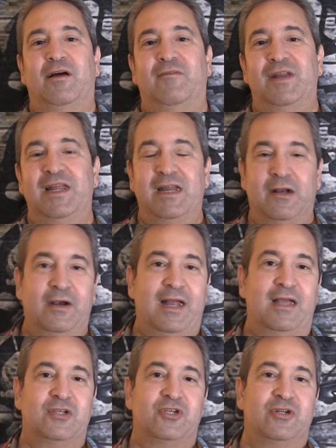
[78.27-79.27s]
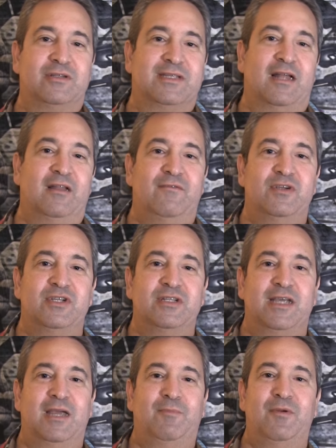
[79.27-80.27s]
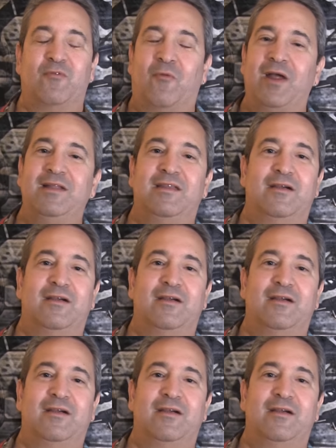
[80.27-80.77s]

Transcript: of an international television taping right